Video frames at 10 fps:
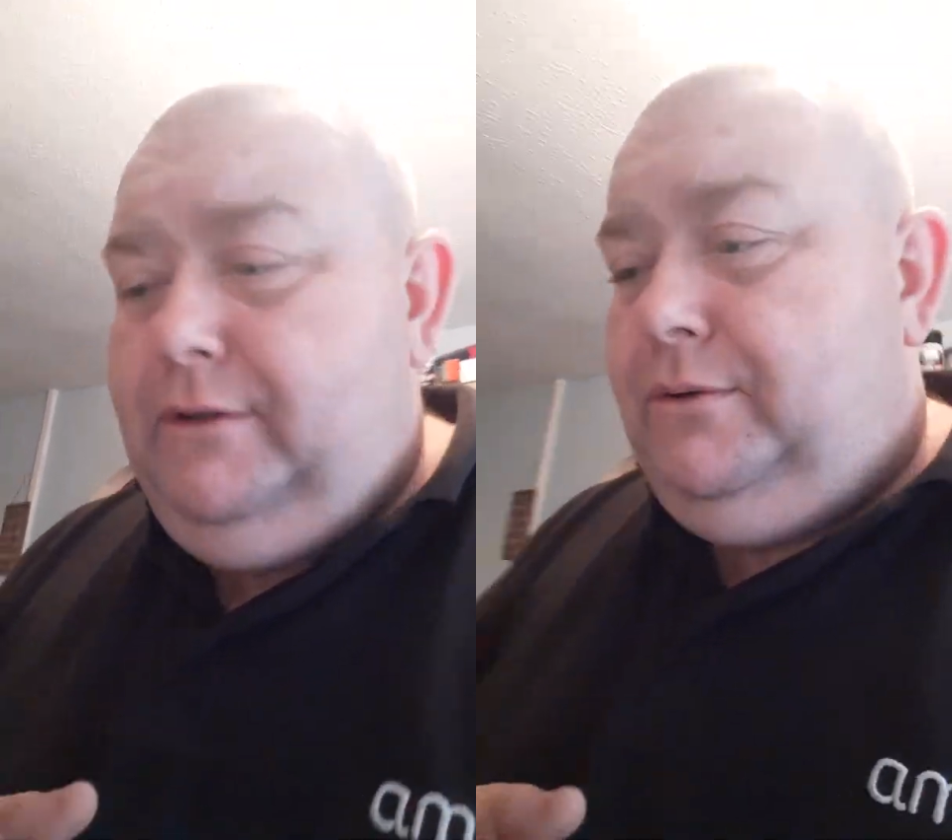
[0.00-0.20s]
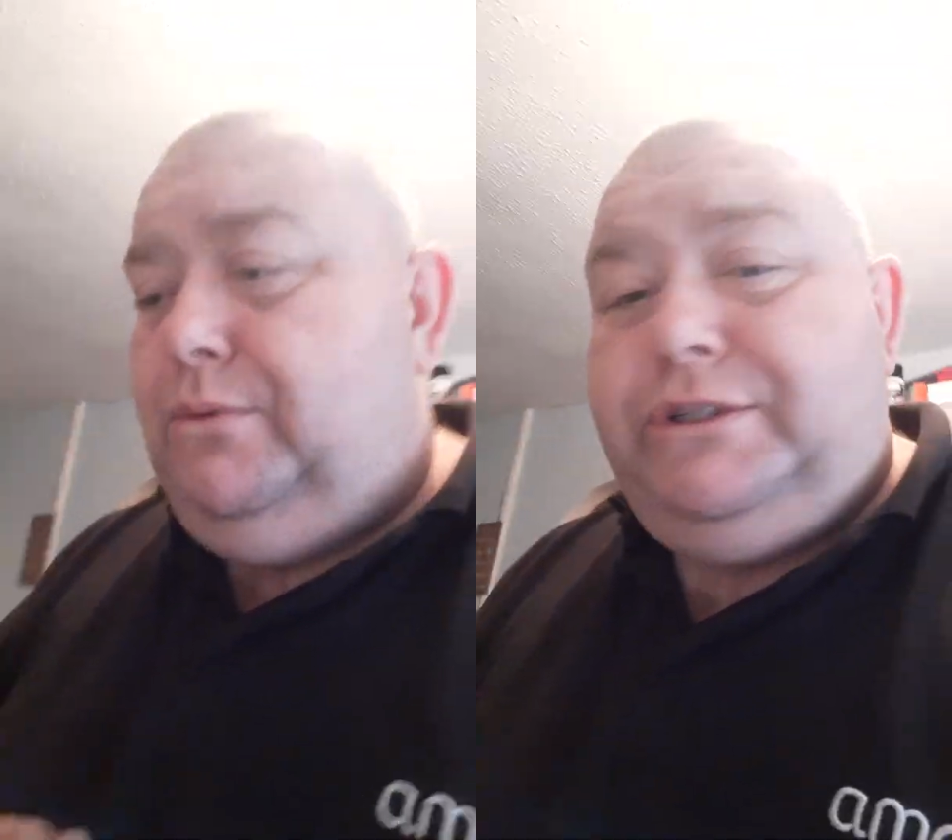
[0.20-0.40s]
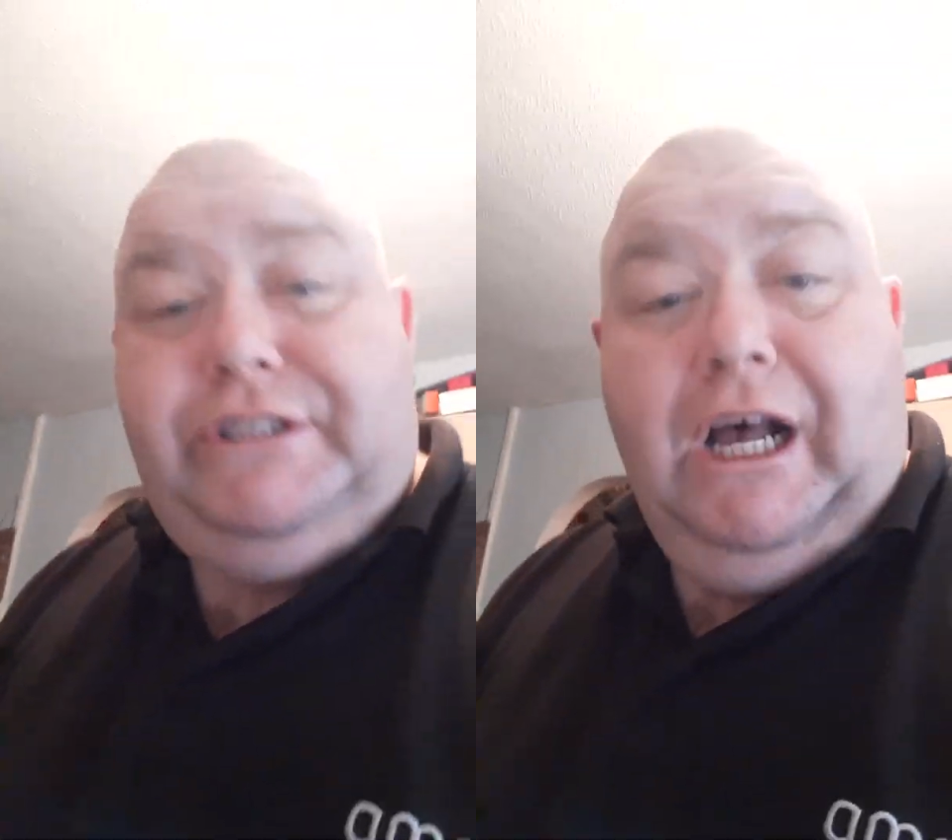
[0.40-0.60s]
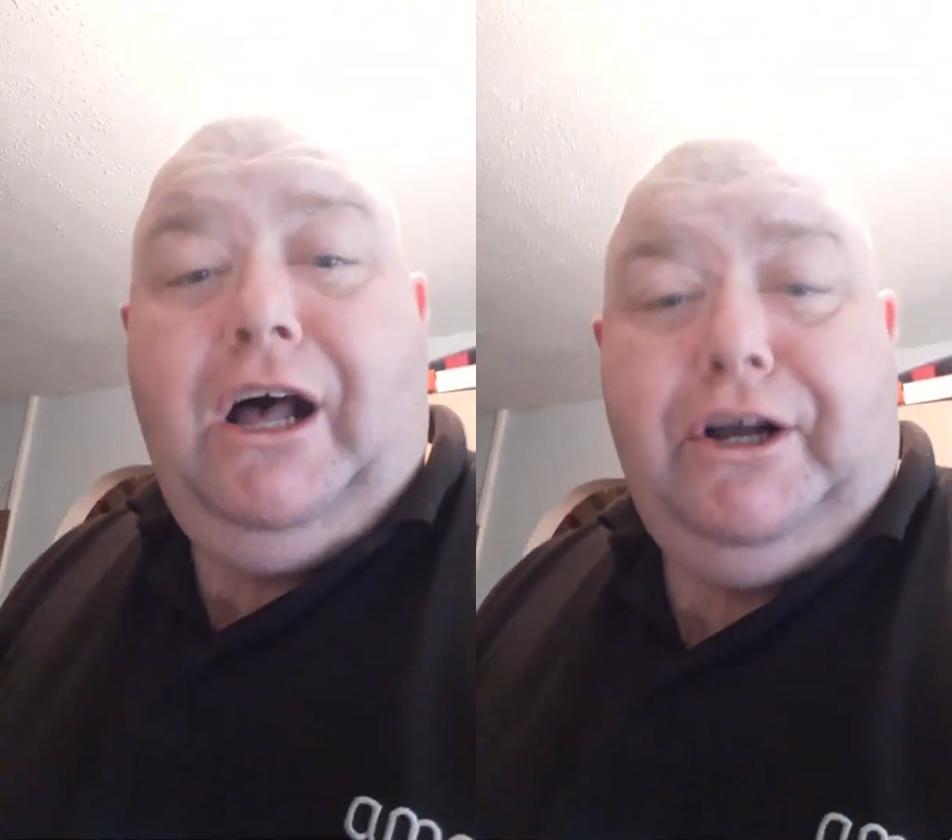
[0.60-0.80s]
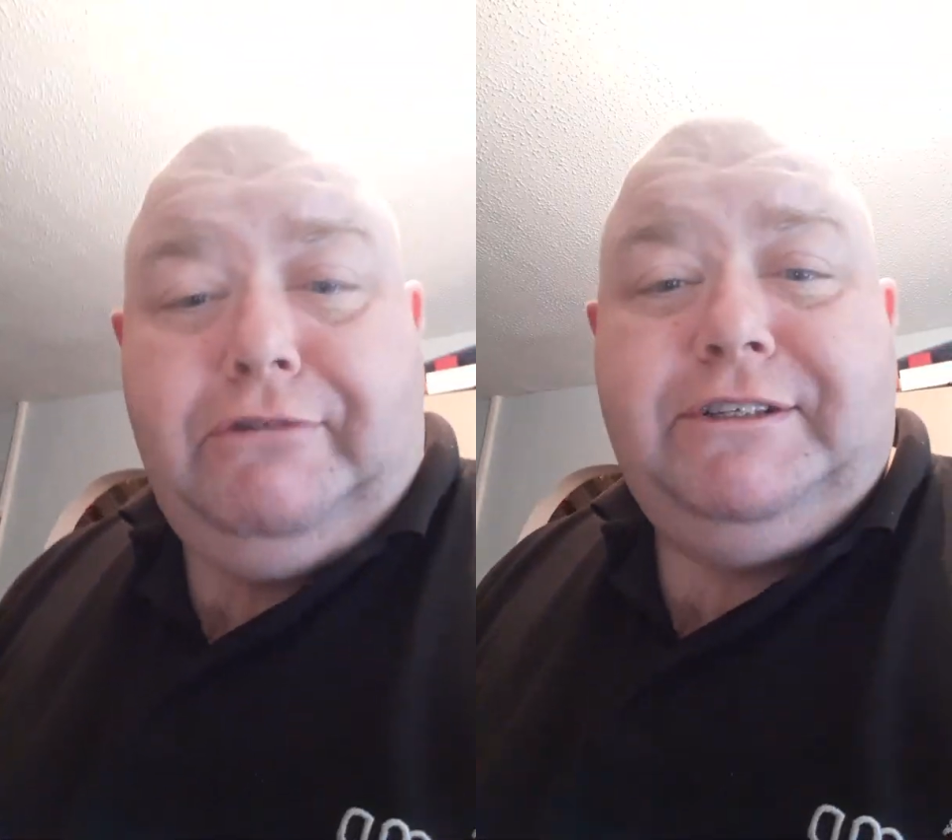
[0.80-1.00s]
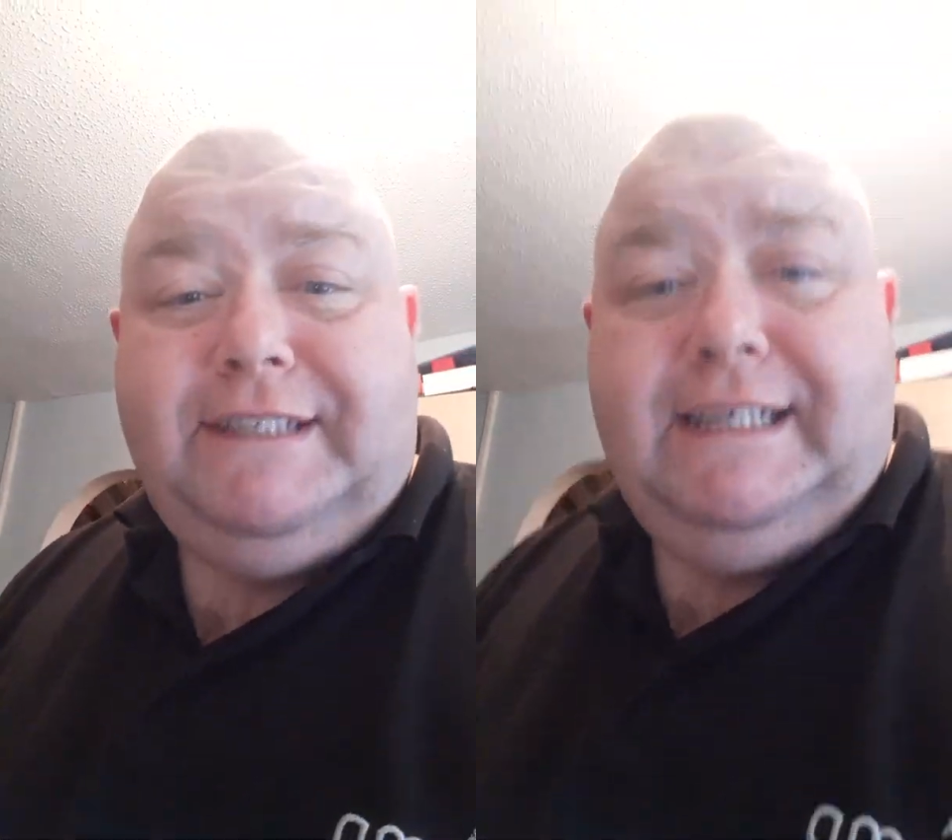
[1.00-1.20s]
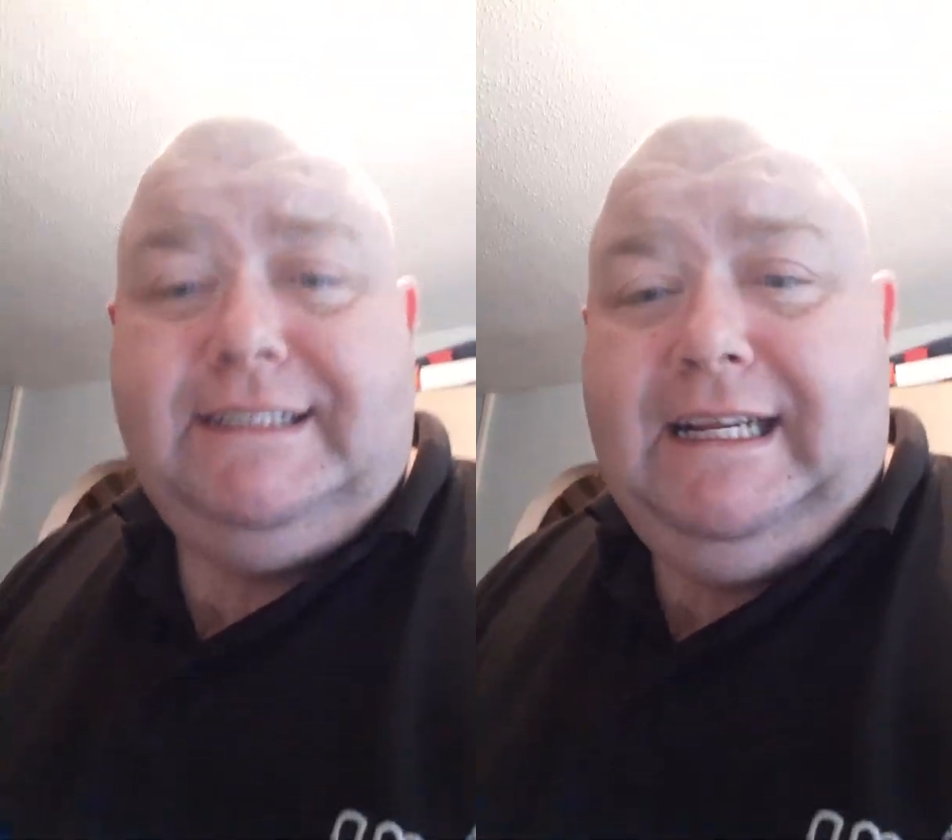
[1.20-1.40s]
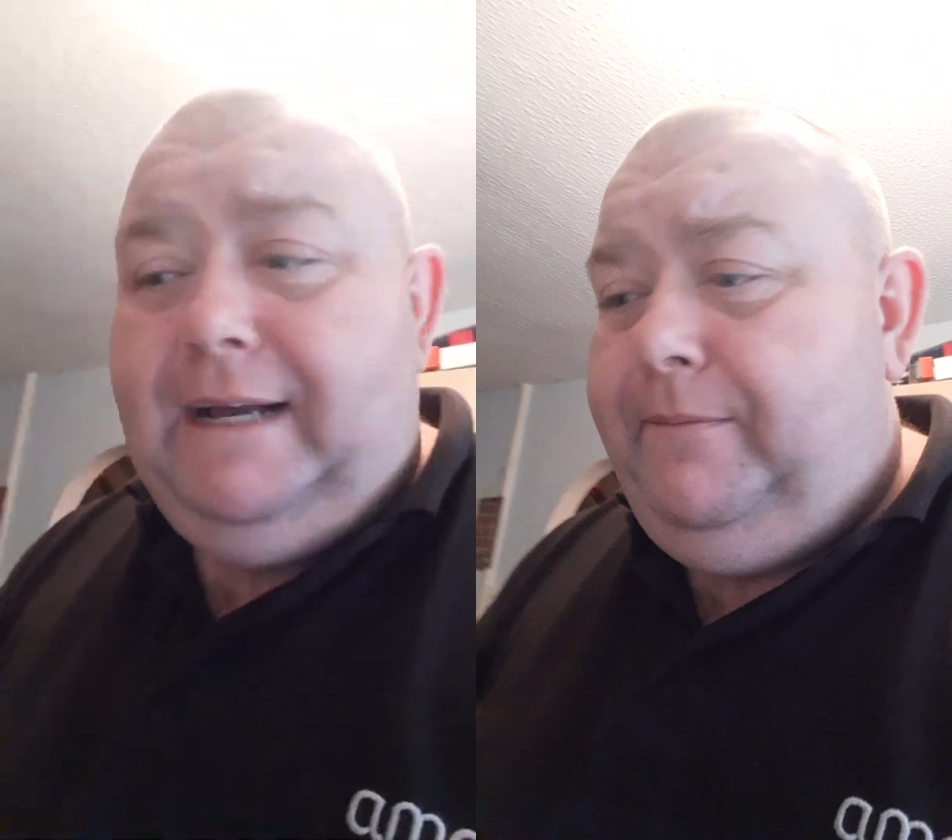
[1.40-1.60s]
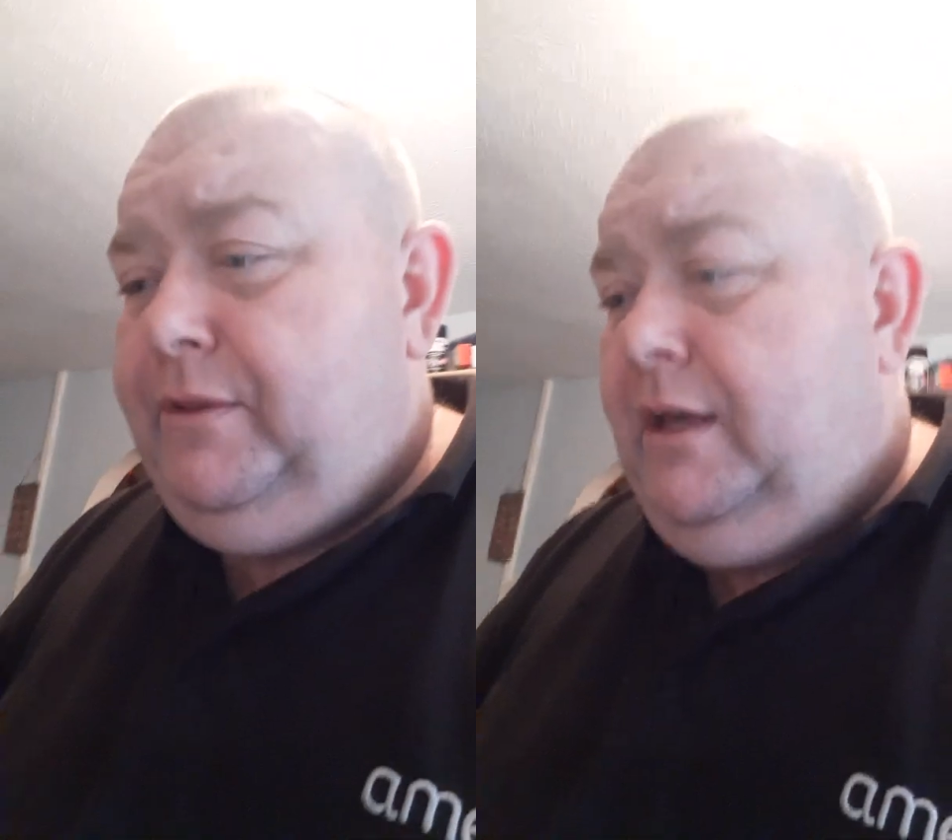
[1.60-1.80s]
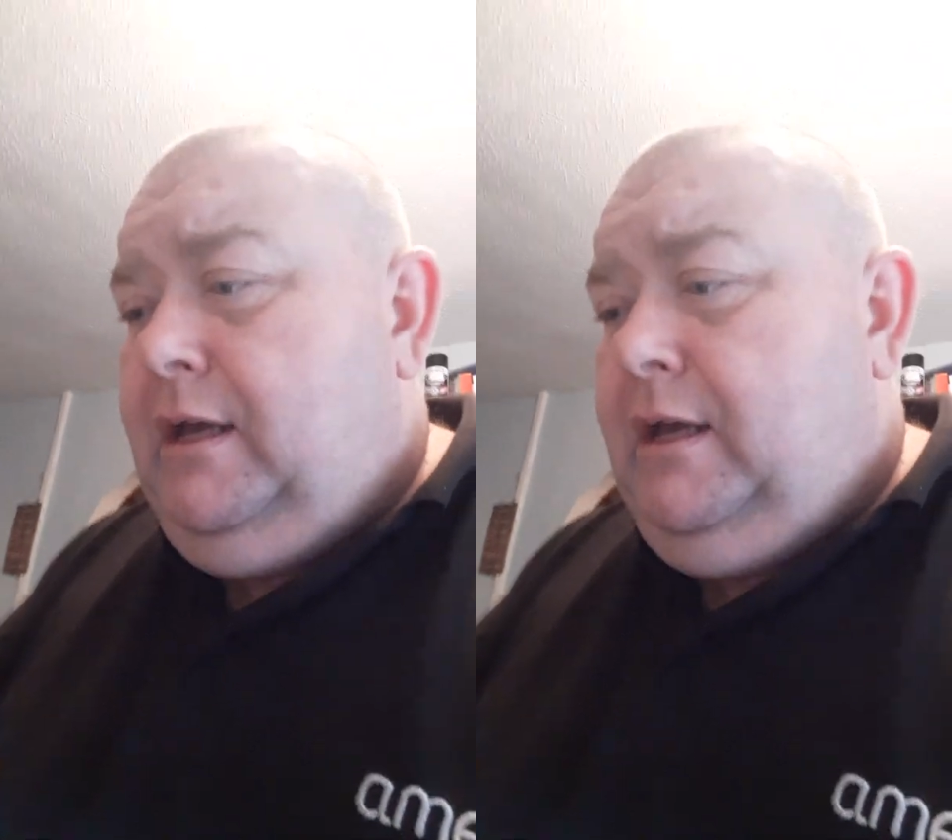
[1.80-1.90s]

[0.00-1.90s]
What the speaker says: or saga as it is now,